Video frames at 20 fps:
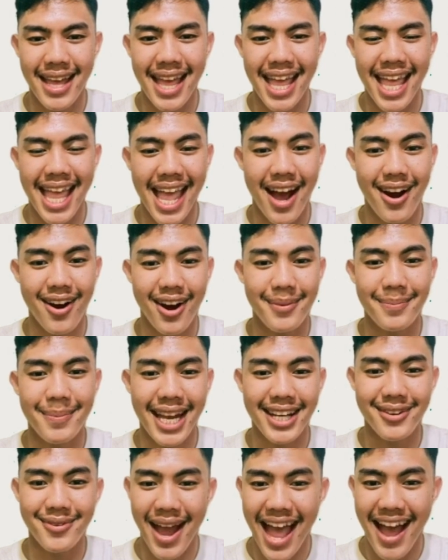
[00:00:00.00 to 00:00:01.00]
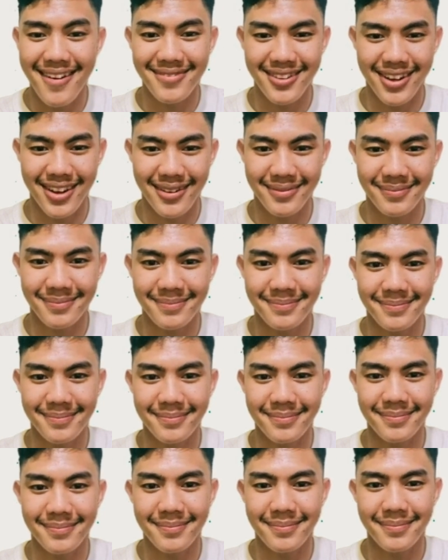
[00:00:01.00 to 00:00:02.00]
Error by drafter.
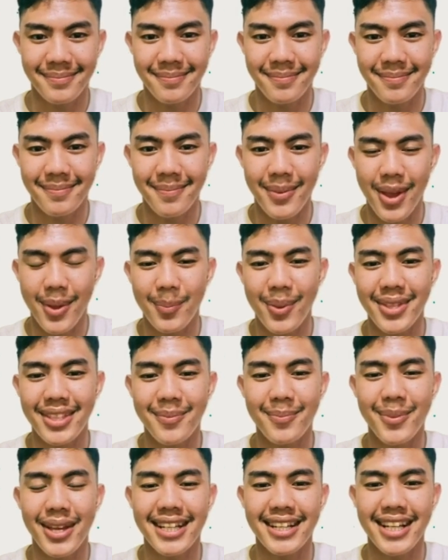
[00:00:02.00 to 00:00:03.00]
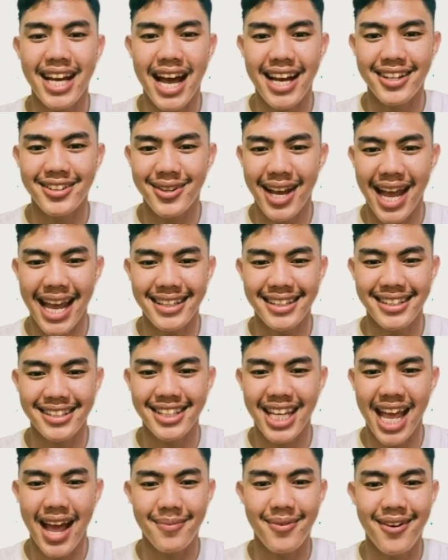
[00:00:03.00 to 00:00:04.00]
When the written contract does
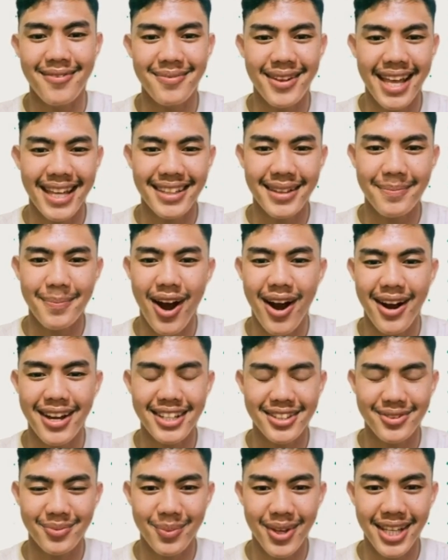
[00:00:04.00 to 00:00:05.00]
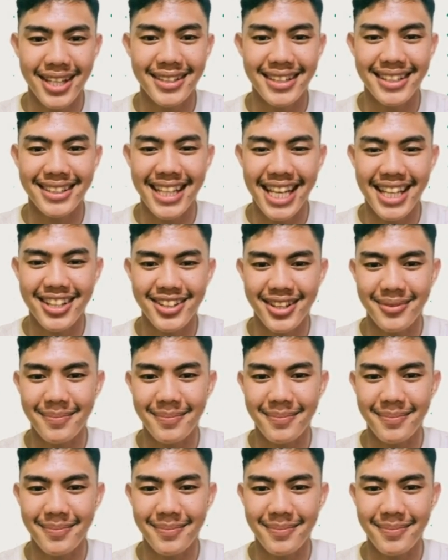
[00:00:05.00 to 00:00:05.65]
not reflect the party's real intention